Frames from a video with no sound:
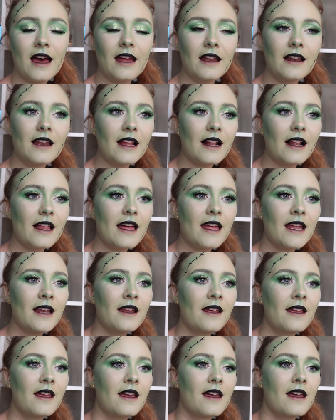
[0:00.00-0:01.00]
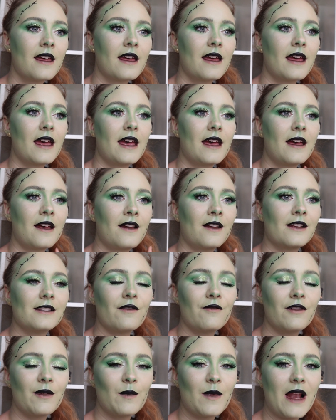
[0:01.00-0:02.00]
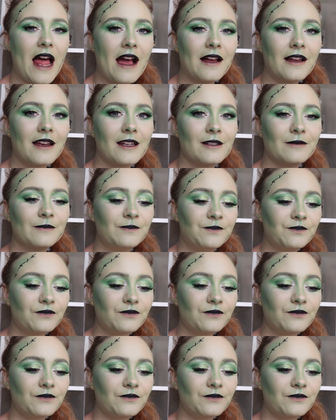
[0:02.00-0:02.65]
neckline, something black,